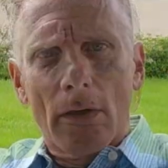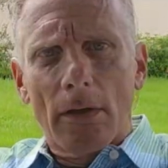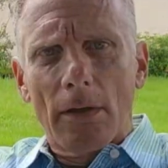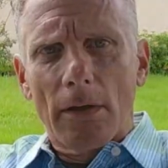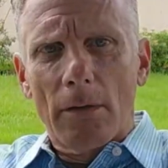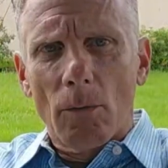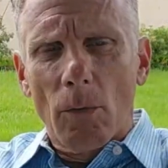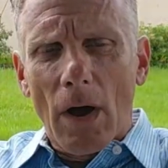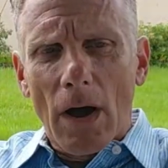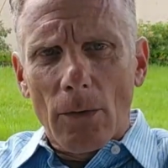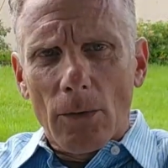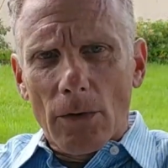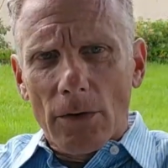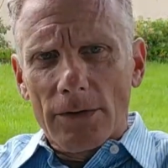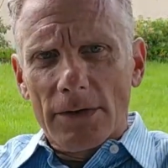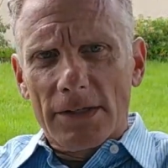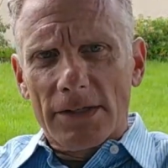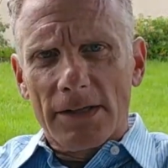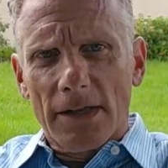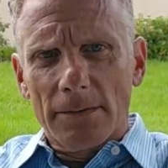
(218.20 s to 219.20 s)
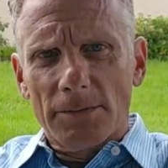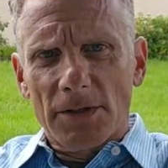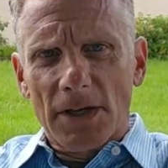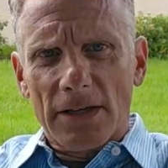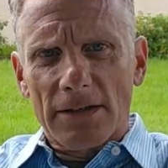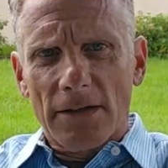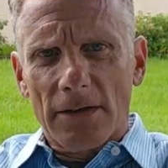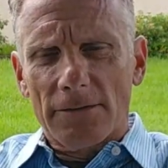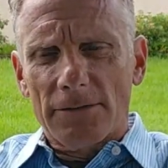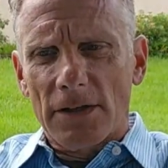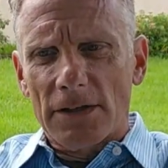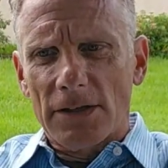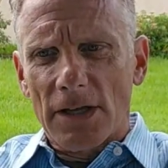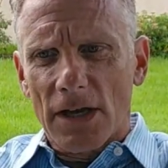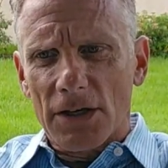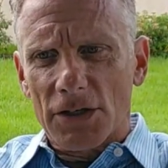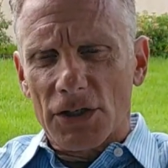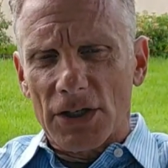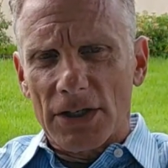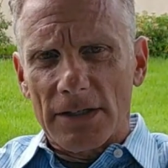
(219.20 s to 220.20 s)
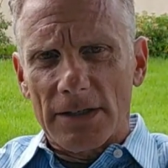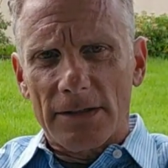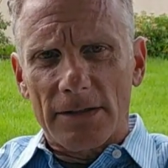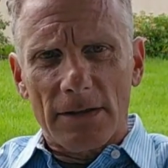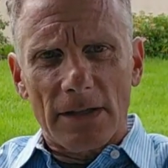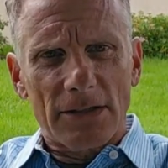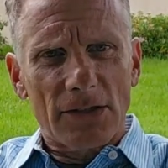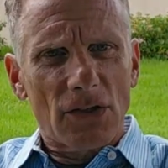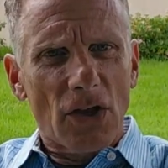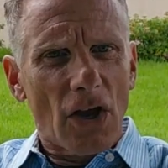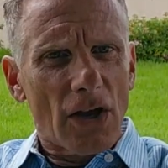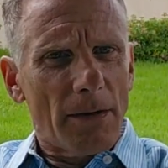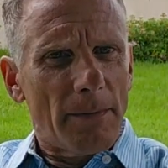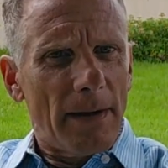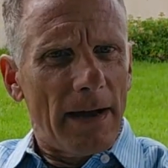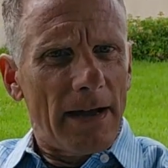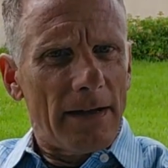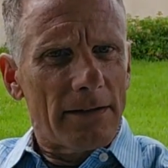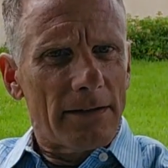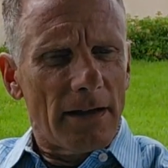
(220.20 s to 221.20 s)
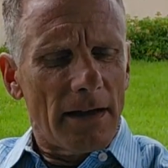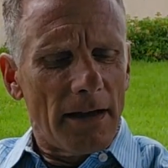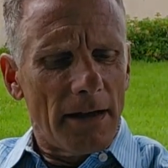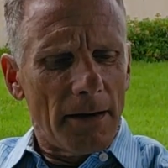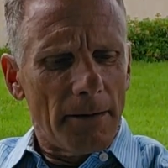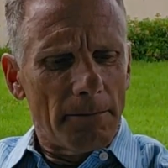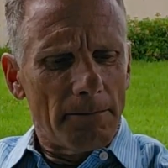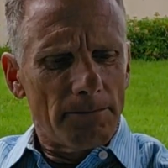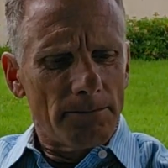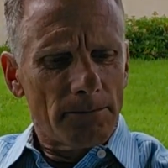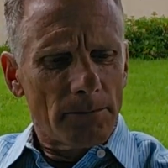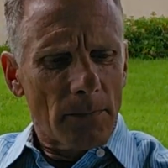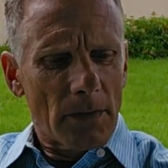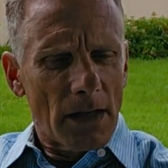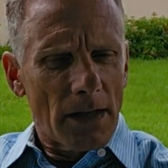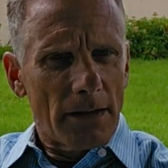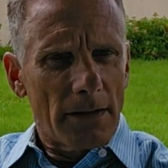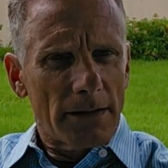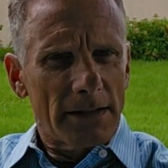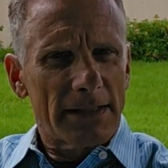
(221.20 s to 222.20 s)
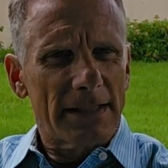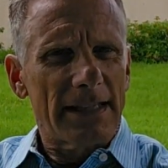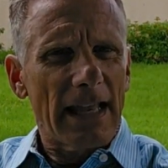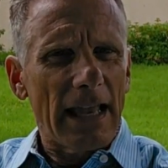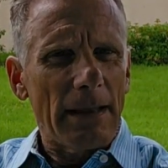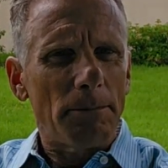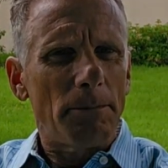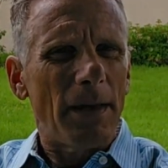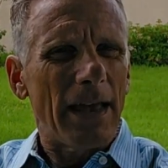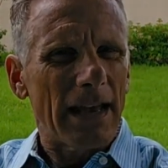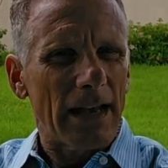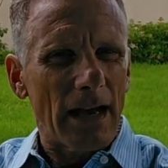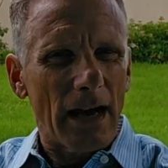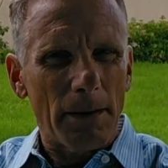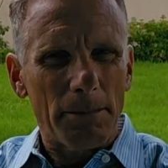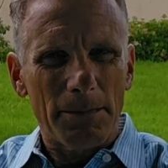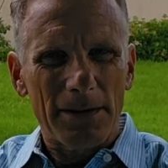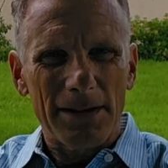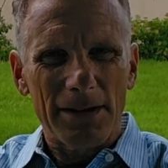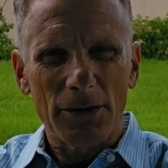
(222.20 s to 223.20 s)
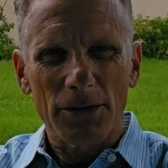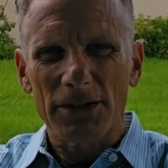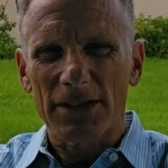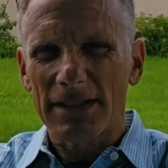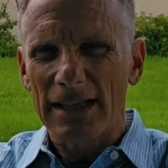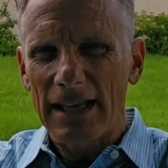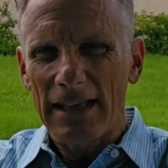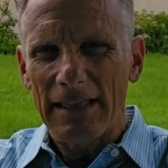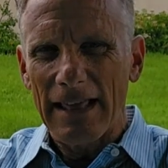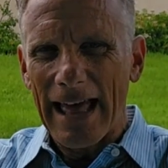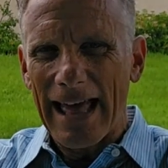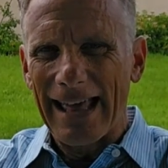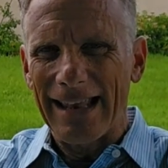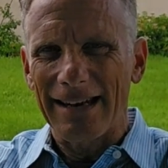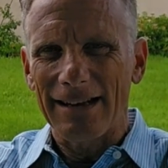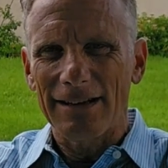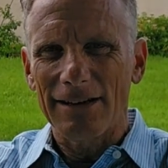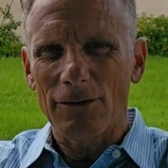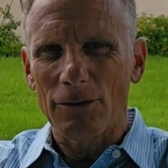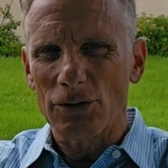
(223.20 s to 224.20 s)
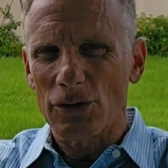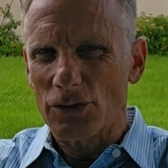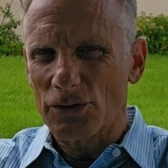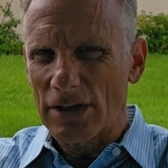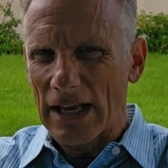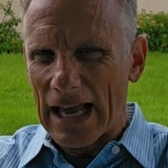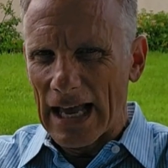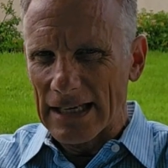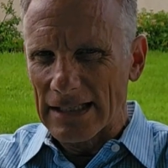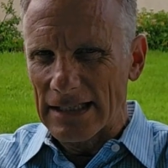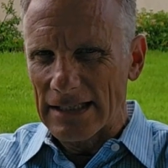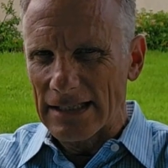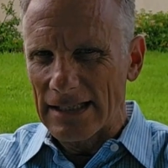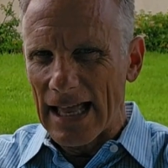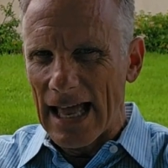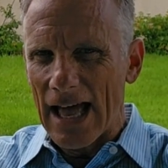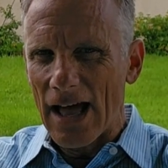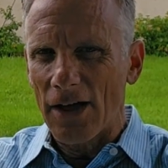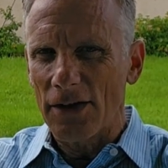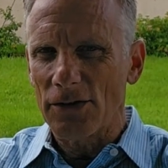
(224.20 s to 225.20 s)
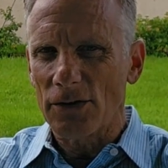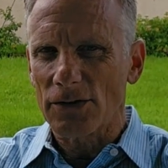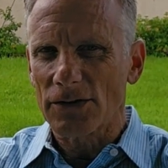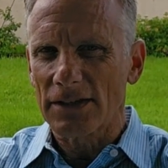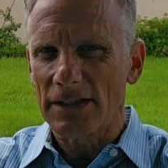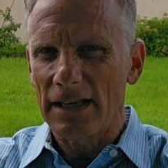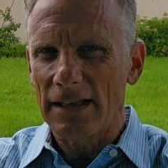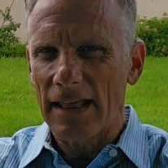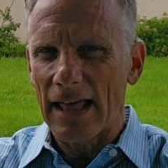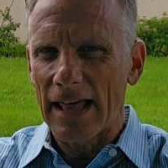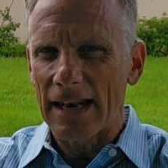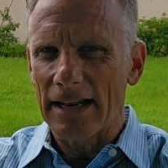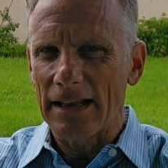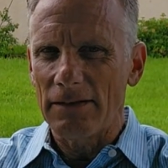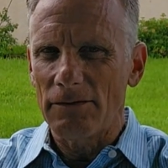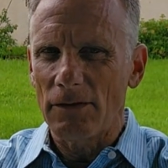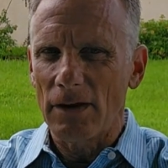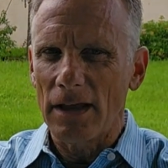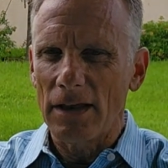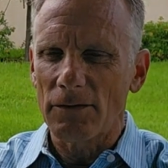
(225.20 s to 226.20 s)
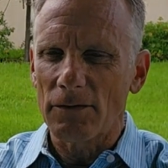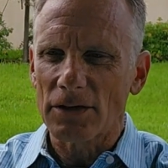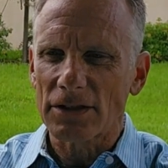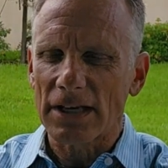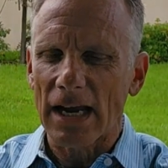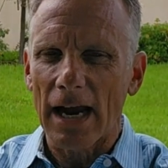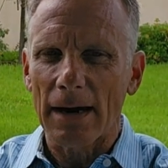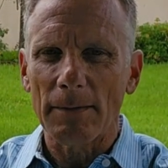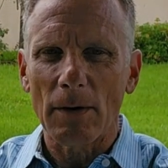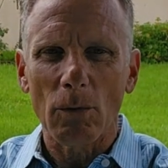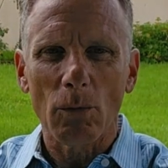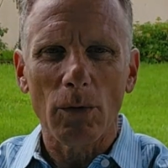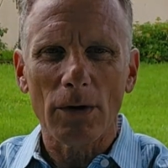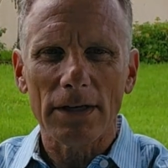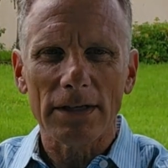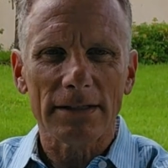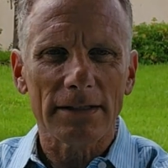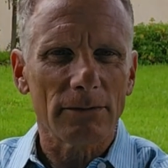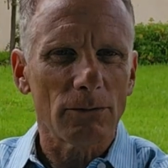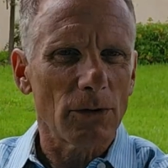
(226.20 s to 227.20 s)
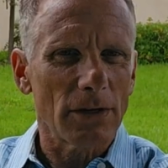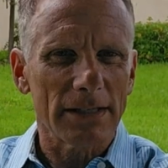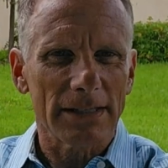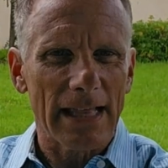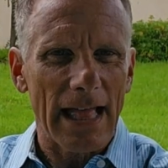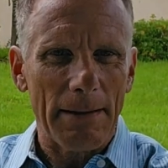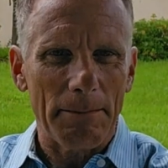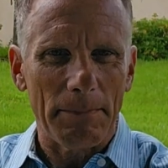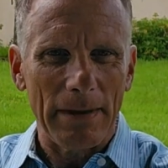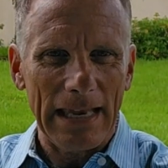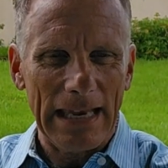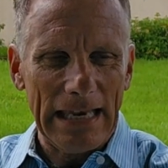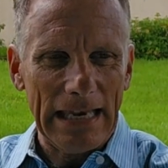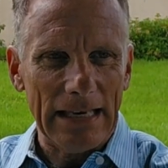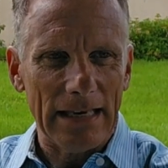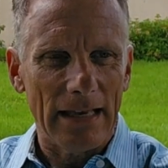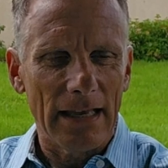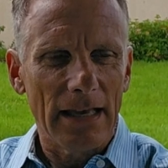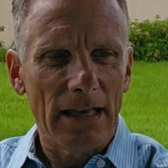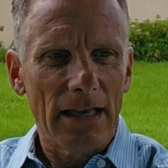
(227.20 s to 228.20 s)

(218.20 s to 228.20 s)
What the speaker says: And while we're on the subject of deductions, let's talk about state pickup. You'll see that on your taxes now, and you'll see that in retirement. What does that mean?